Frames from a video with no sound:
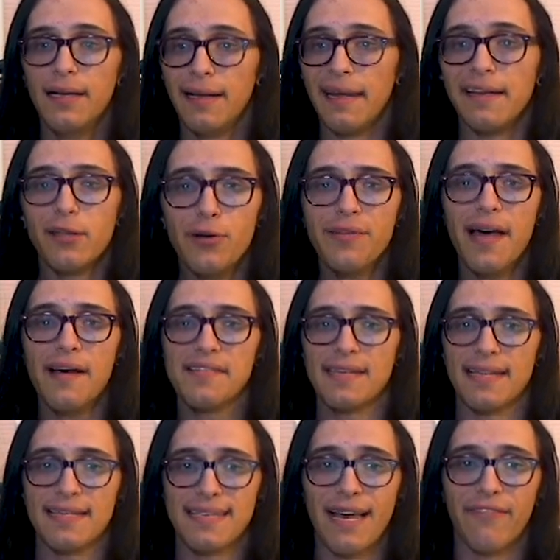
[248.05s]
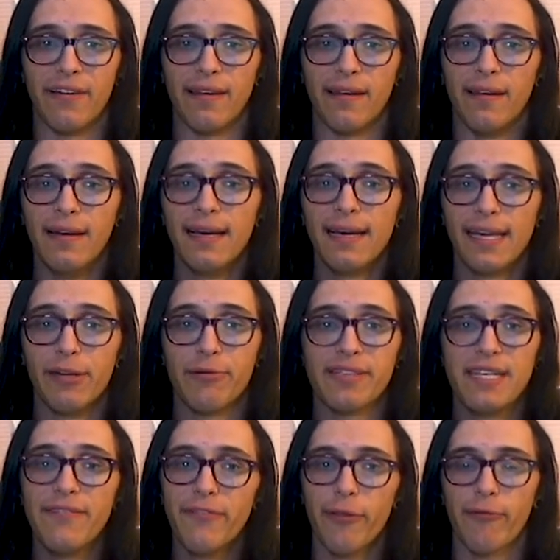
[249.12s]
In 2007, he
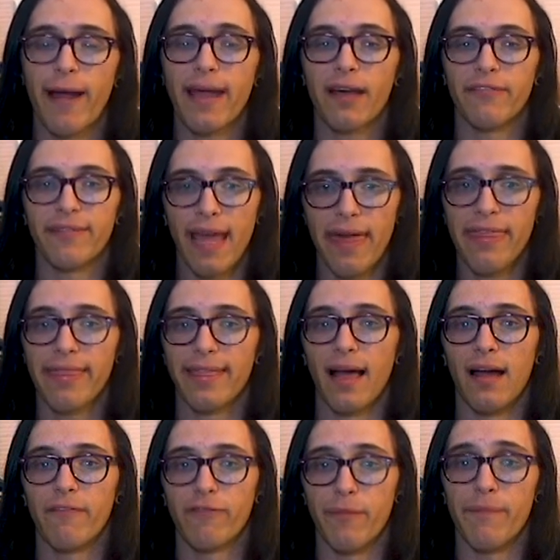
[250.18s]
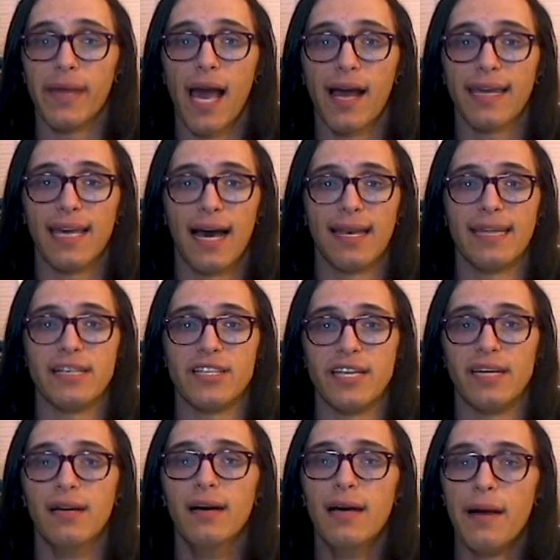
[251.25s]
received the rank of 10th Dan from Miyagi
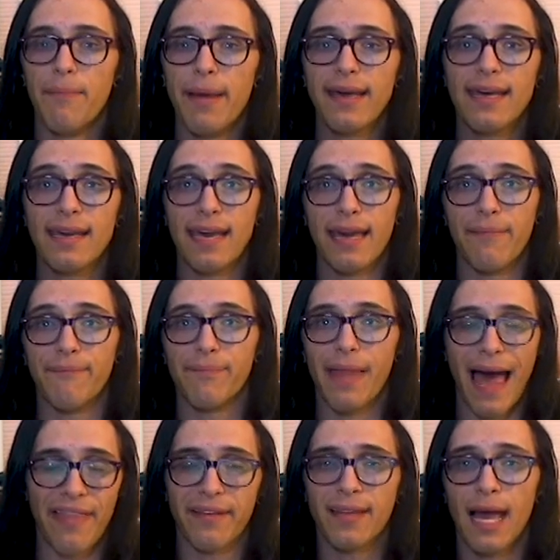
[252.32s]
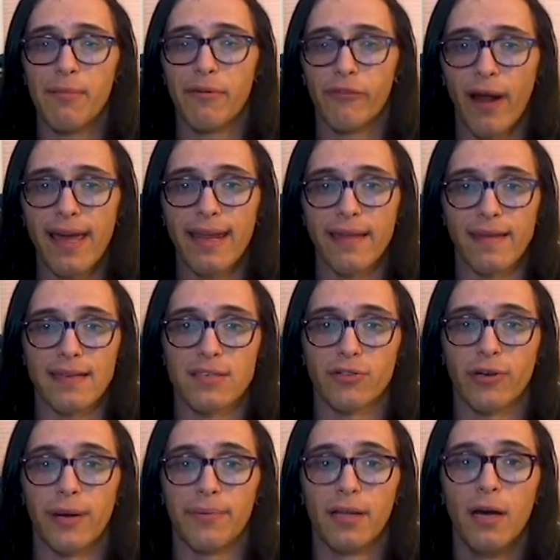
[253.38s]
Anichi, making him, at the time of writing this
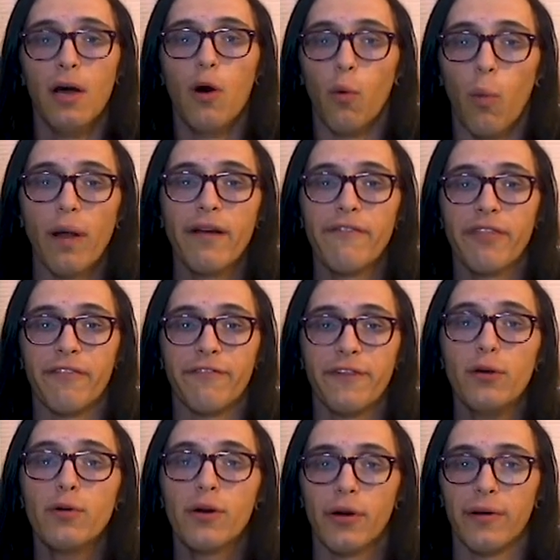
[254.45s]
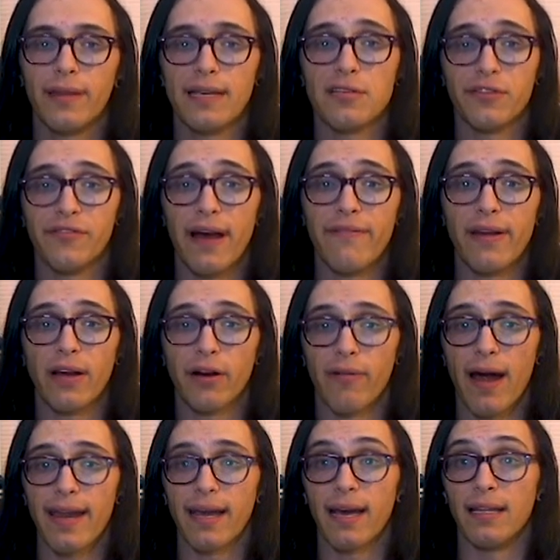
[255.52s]
script, one of the few currently surviving
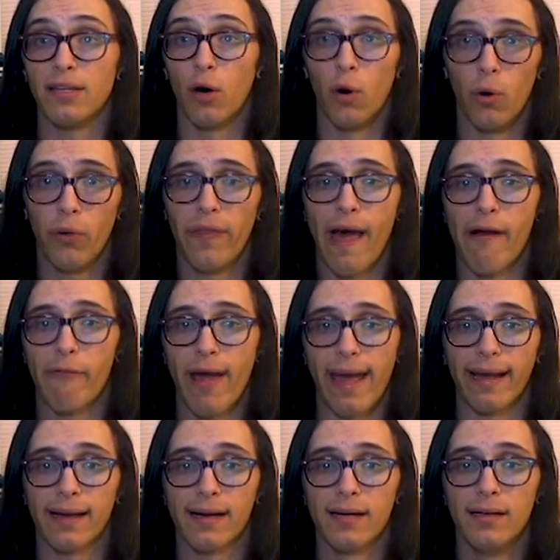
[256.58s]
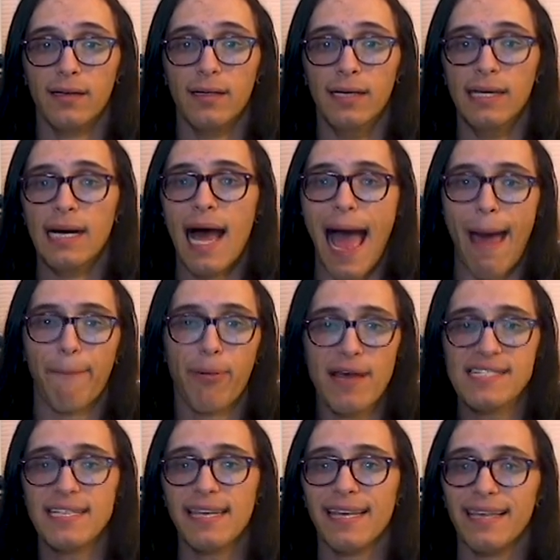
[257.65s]
karateka to hold that rank. At
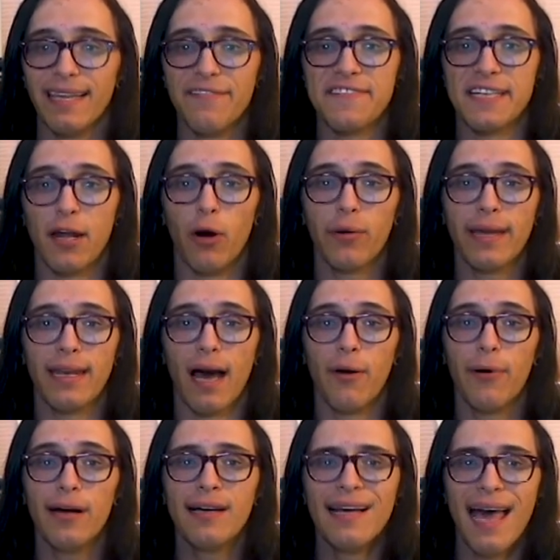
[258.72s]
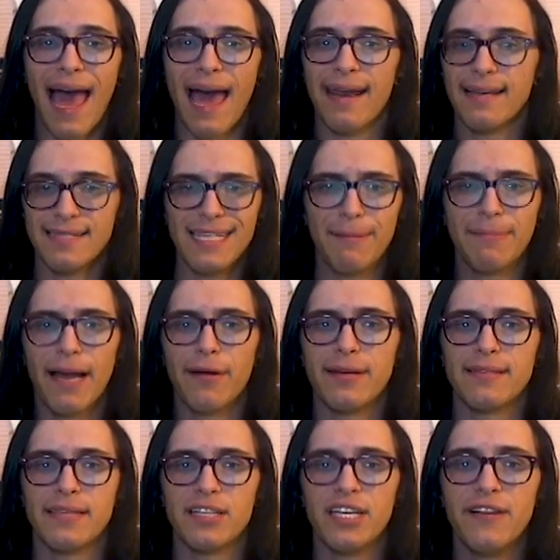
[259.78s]
present, he lives in Okinawa and has stepped down
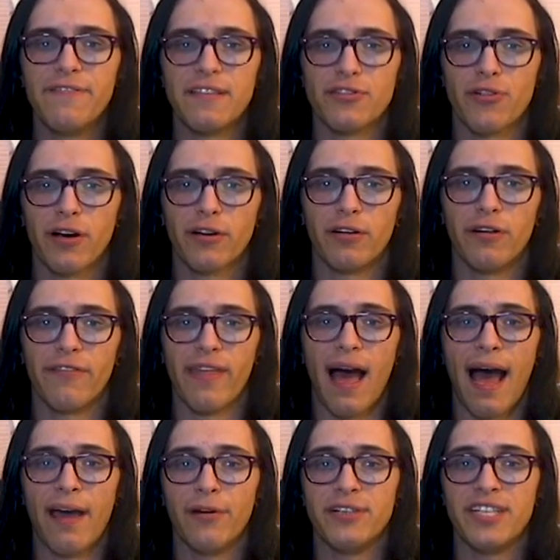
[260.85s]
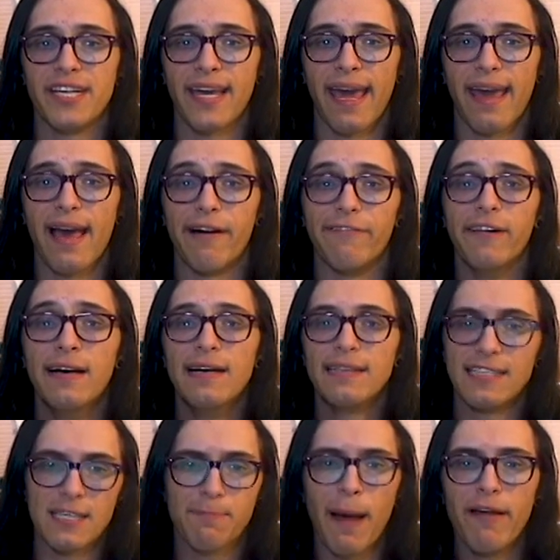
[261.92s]
as the chief instructor of the IOGKF,
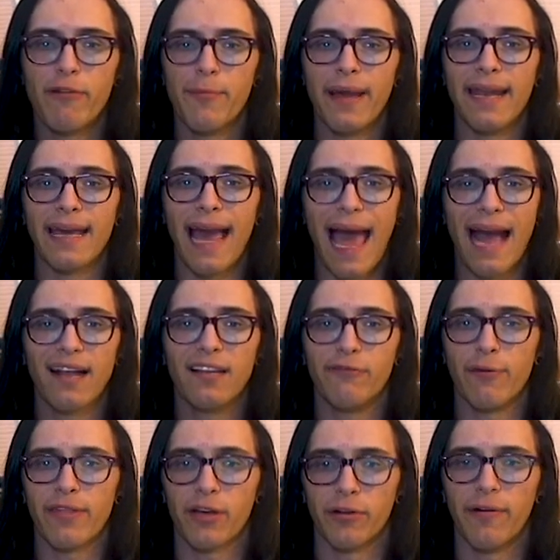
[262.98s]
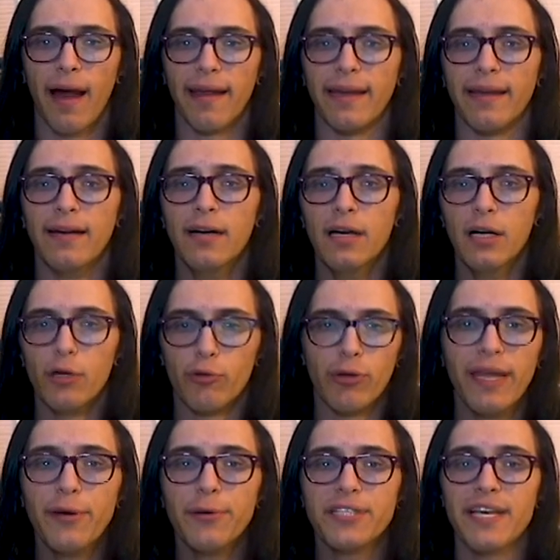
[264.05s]
despite remaining active with karate,
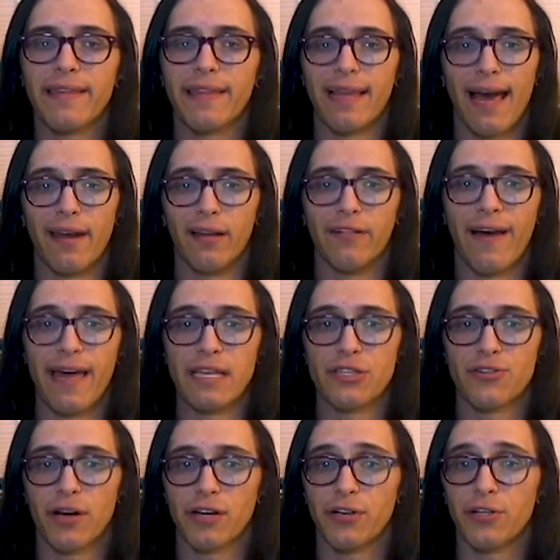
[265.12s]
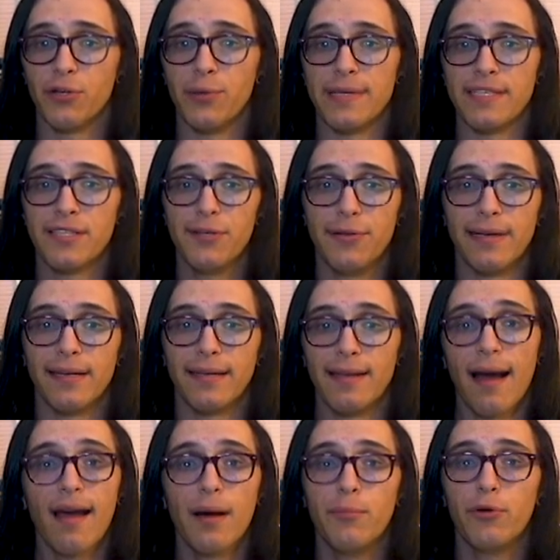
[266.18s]
relinquishing the title of head instructor to his student
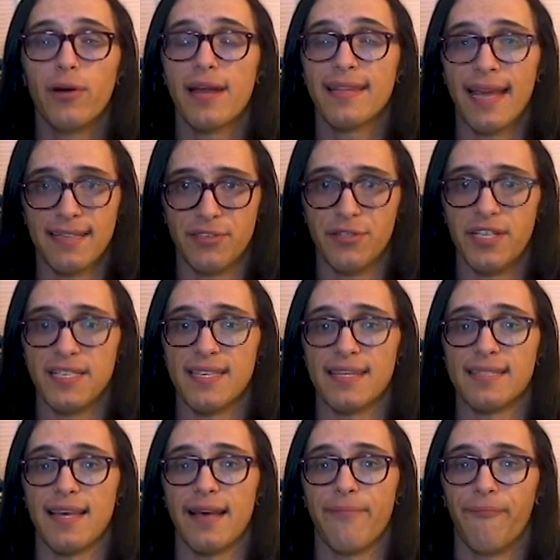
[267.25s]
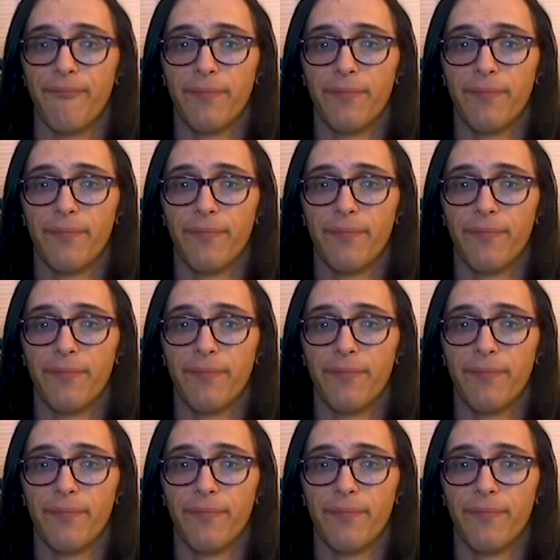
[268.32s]
Nakamura Tetsuji-sensei.